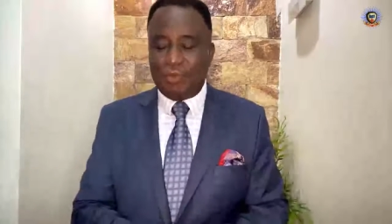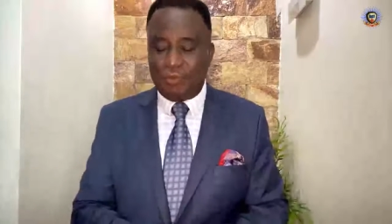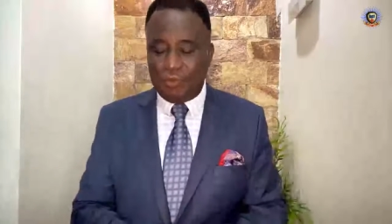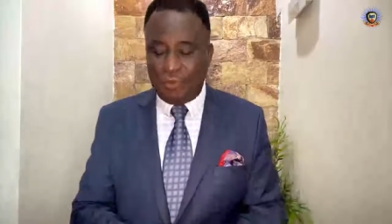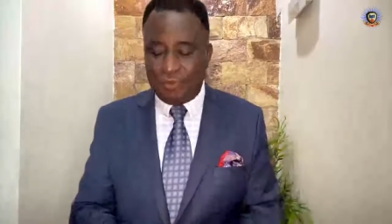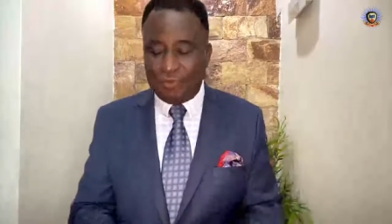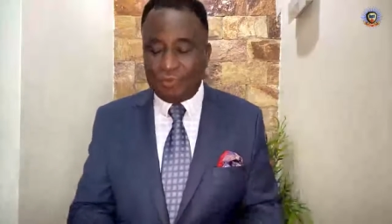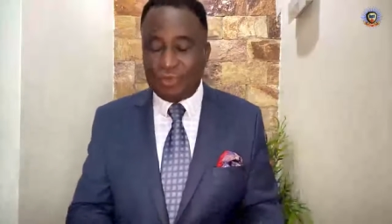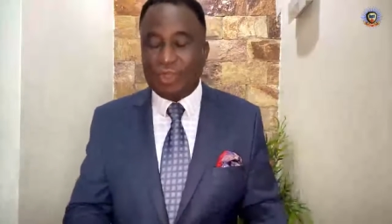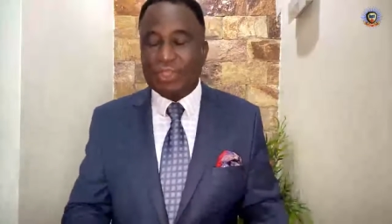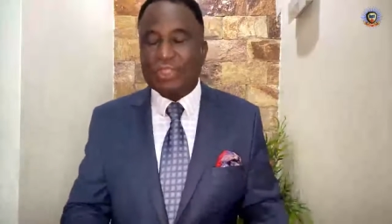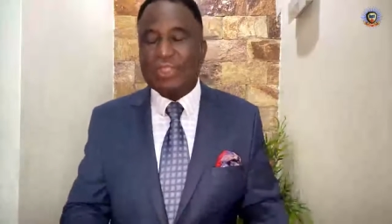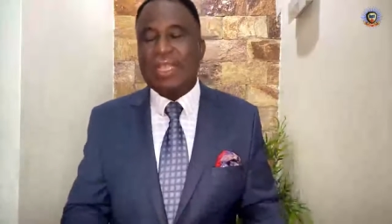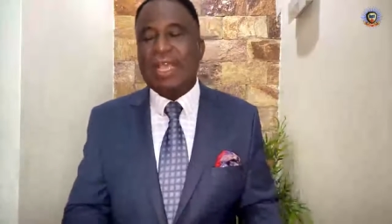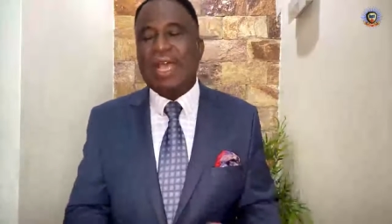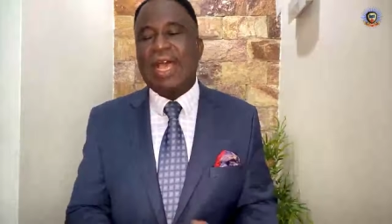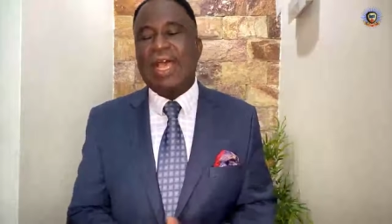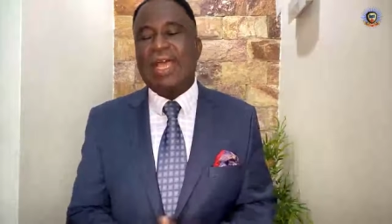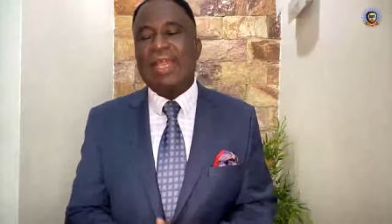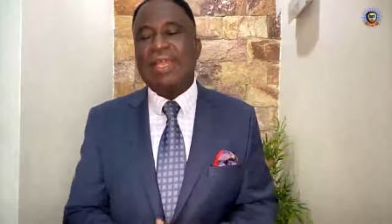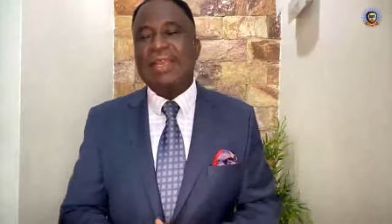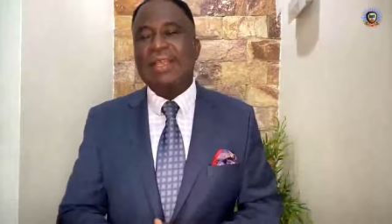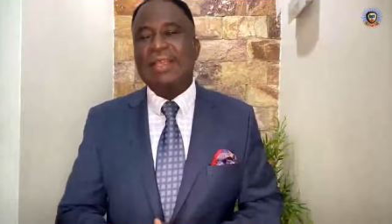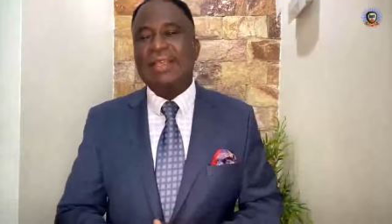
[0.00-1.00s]
We've just
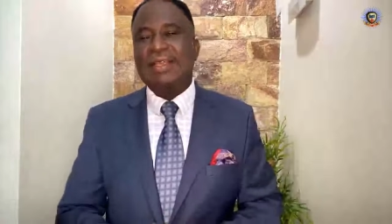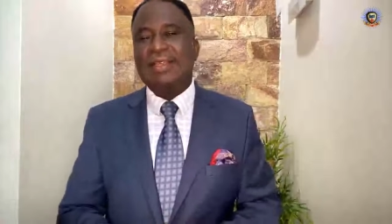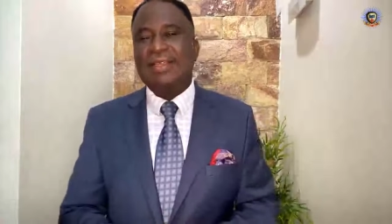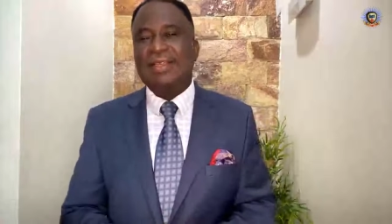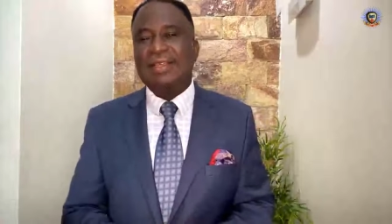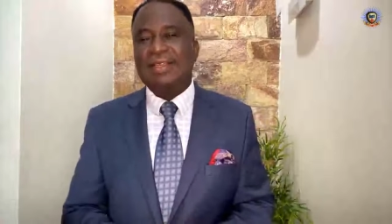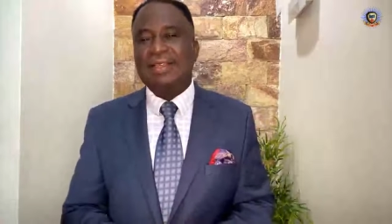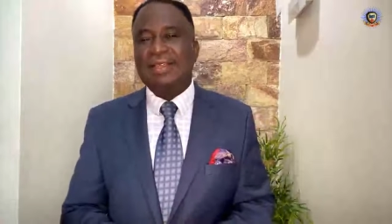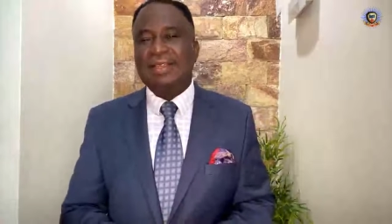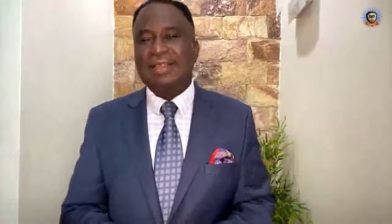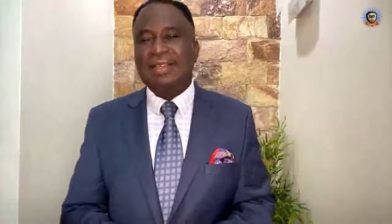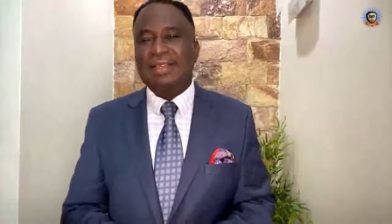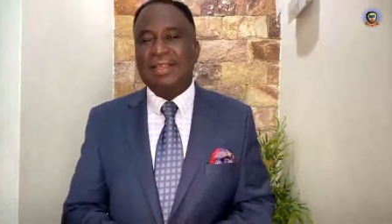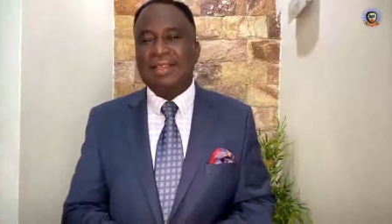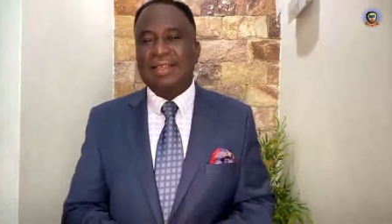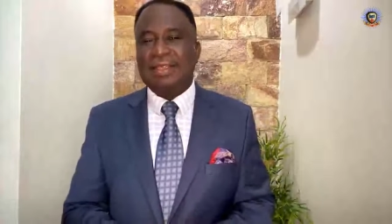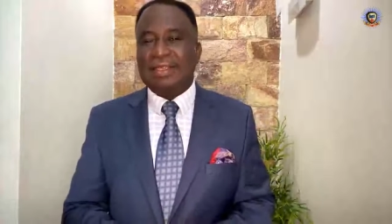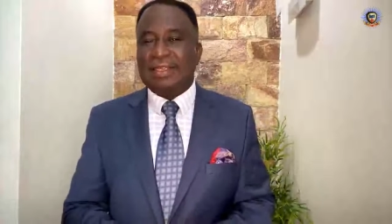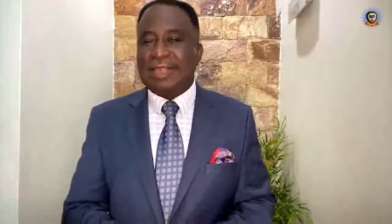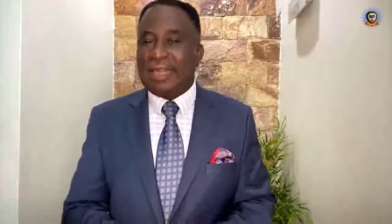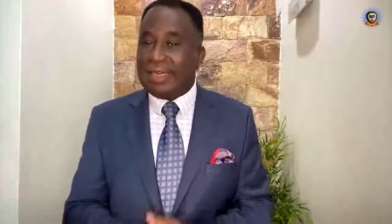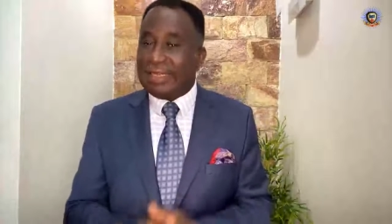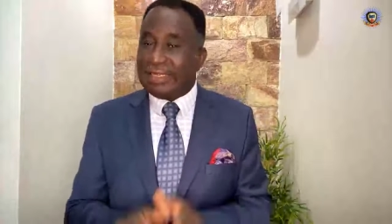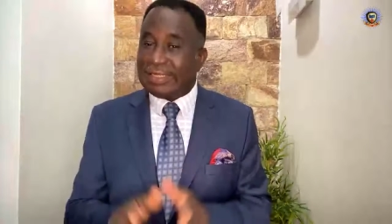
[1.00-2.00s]
heard
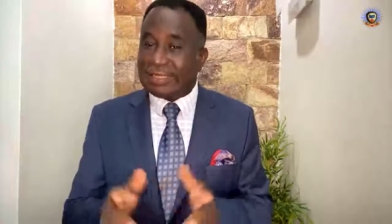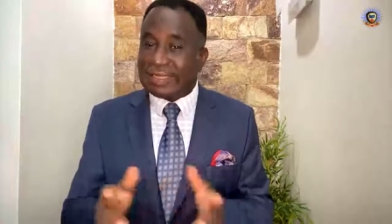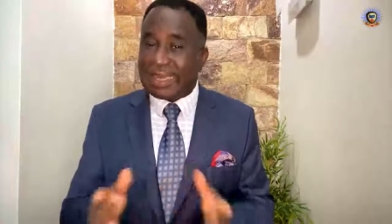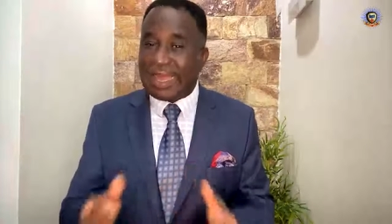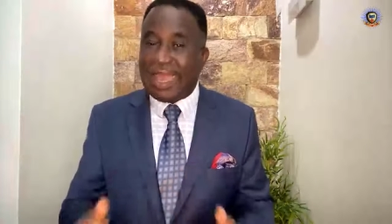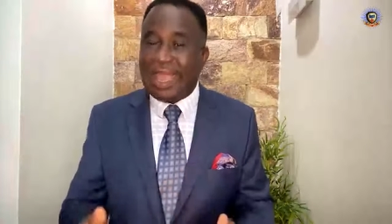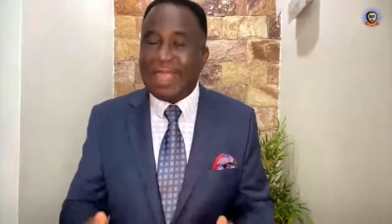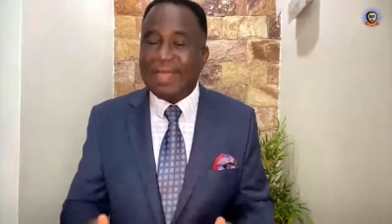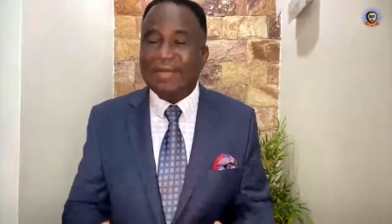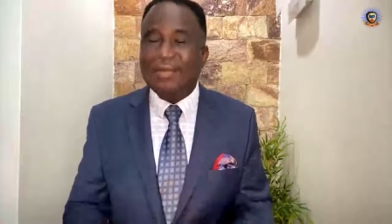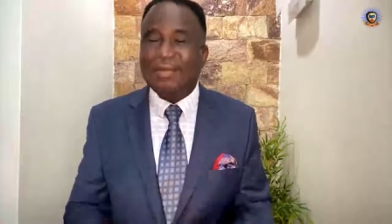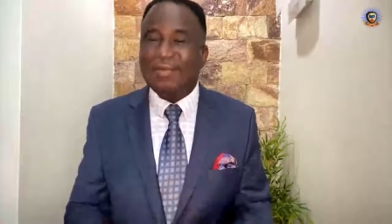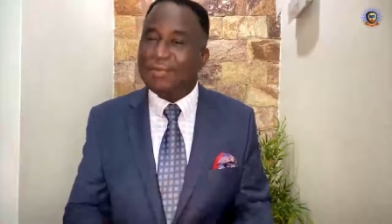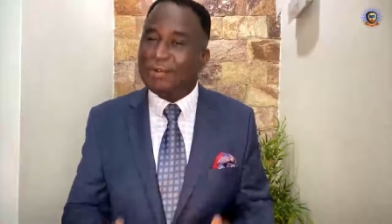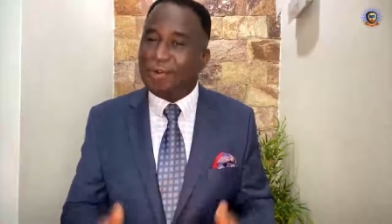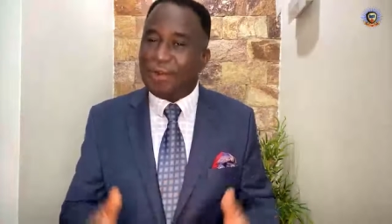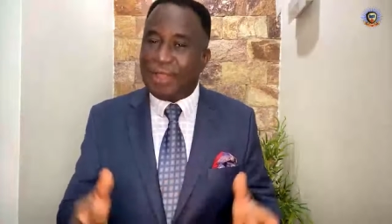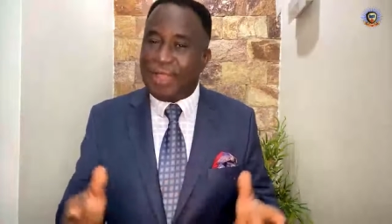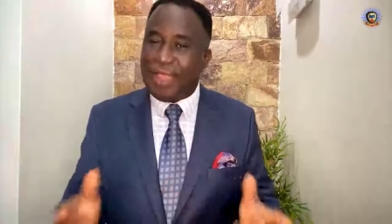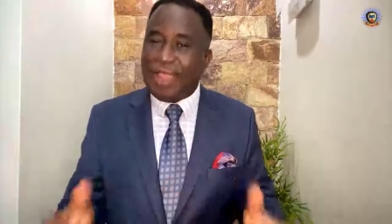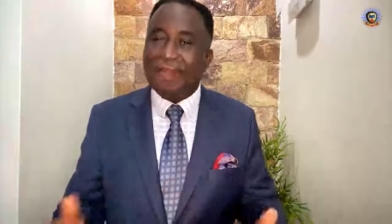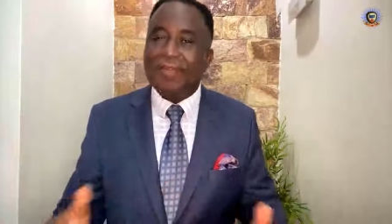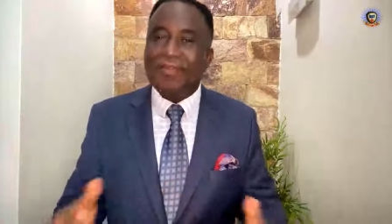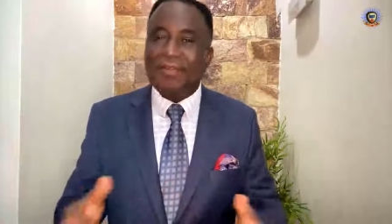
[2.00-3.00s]
there is time
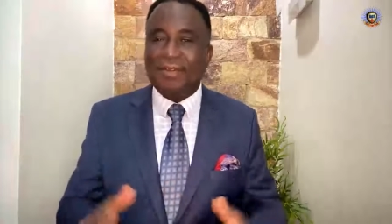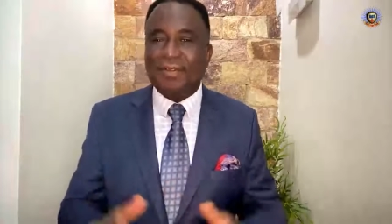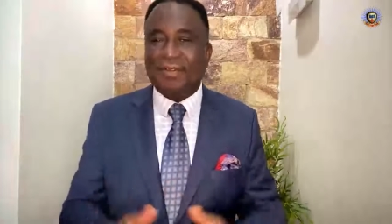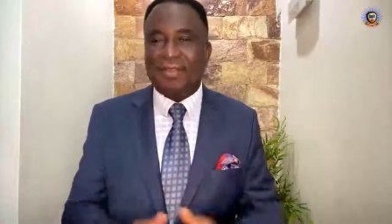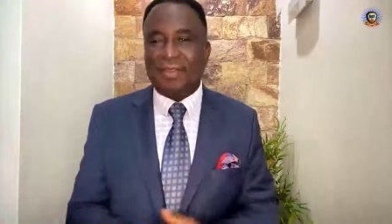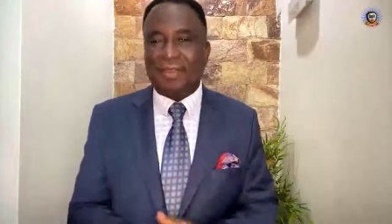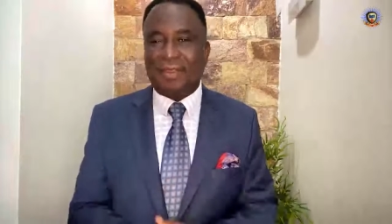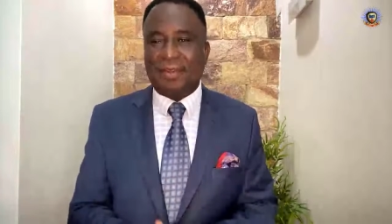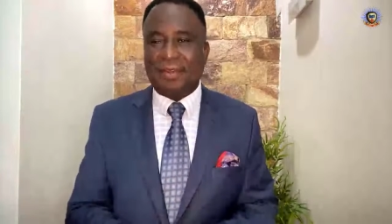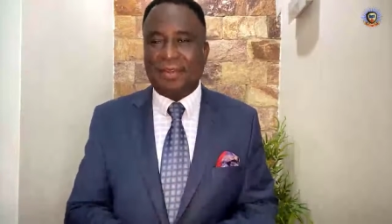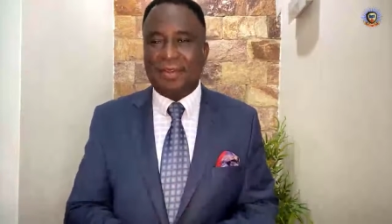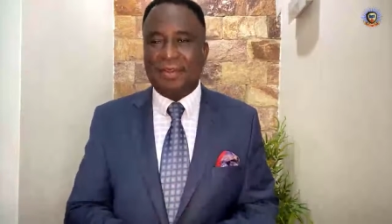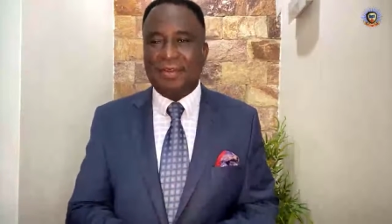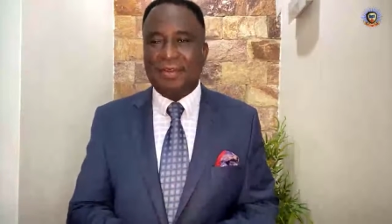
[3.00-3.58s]
for everything.